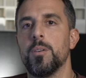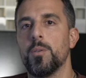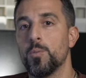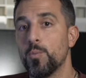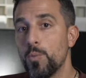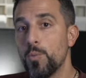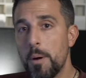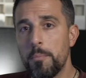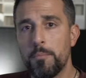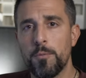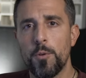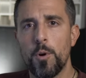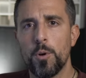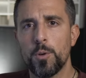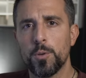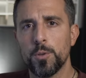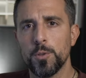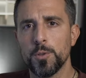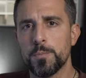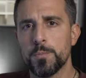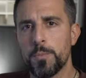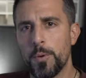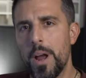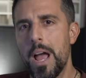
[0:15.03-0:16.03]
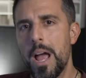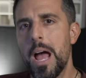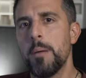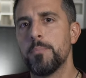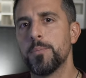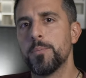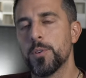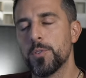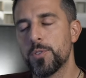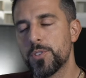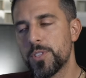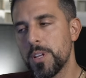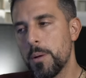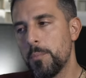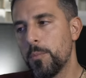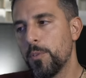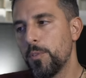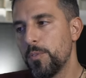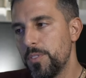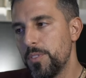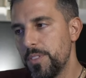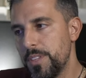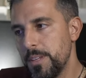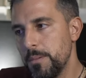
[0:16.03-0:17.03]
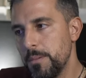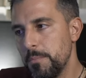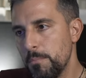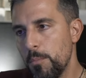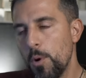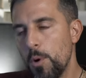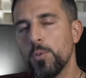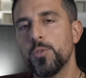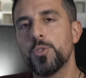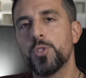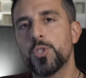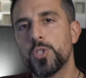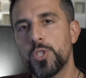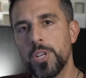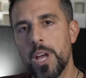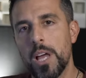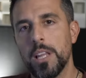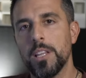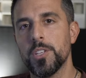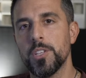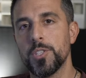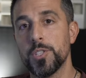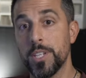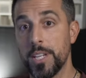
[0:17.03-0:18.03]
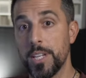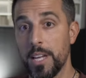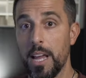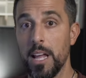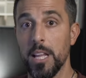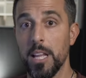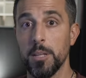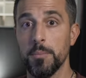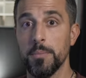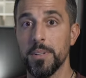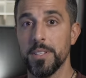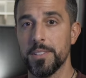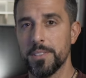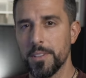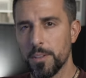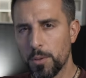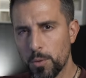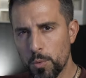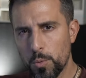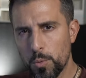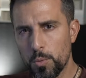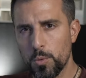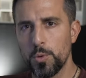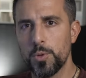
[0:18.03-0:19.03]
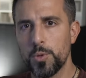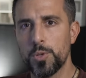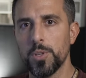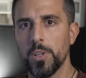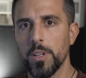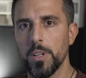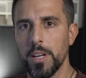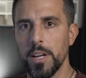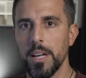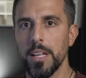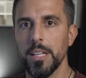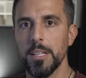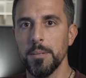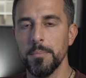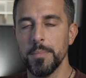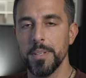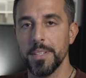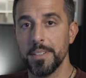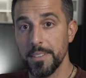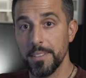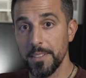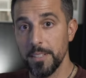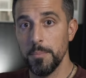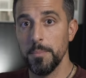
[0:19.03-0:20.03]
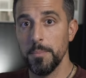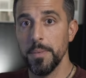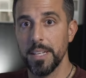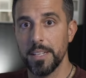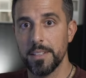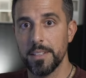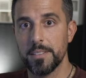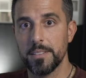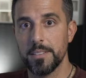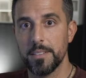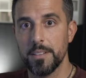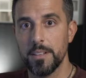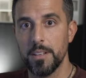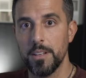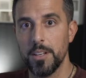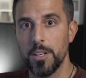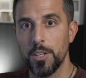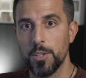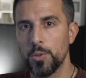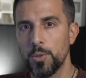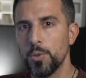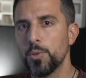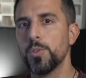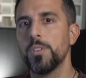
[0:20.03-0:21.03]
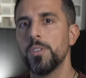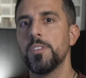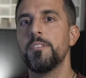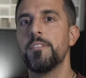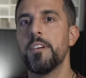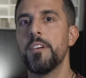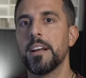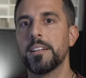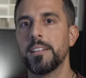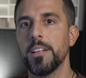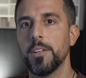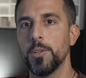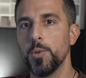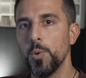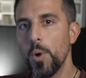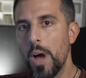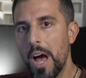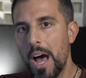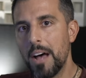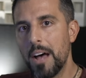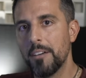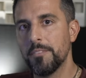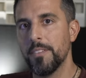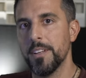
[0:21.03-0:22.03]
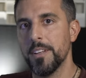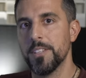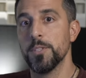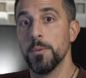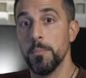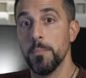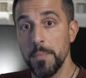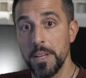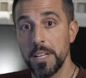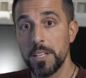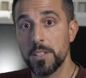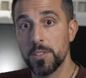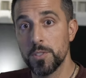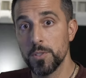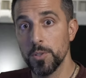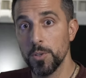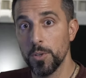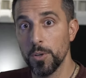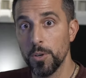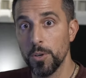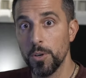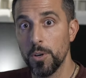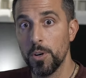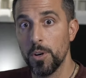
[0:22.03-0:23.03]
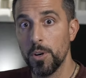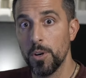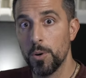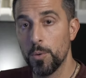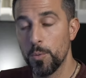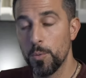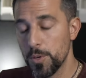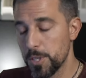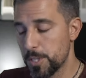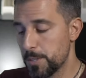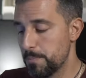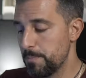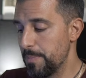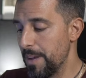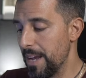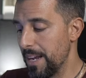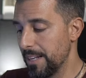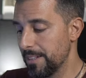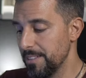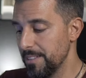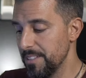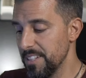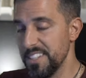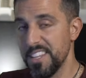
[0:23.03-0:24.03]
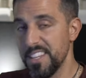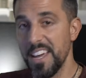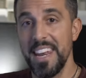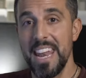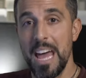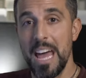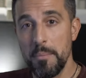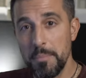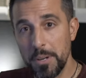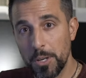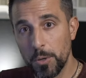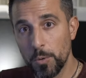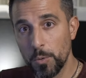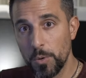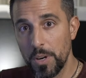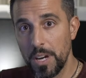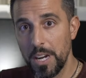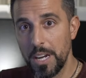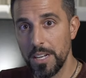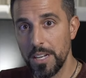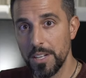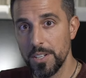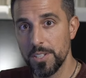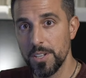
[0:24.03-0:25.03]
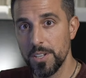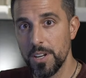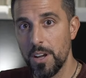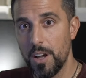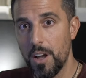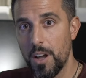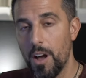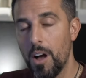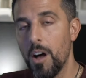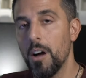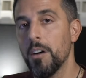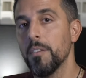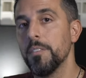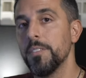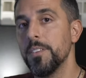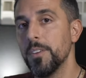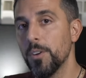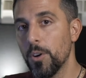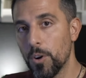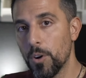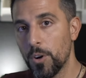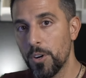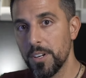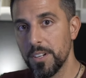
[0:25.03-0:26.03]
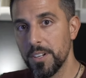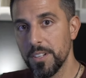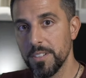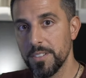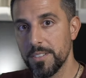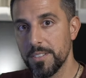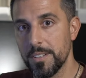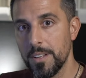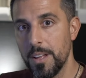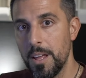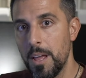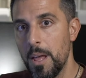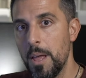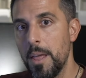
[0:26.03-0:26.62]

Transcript: Rap vocals perhaps are some of the most challenging elements and crucial element in a mix, due to the fact that you have, as a mixer, respect the dynamic range of the artist,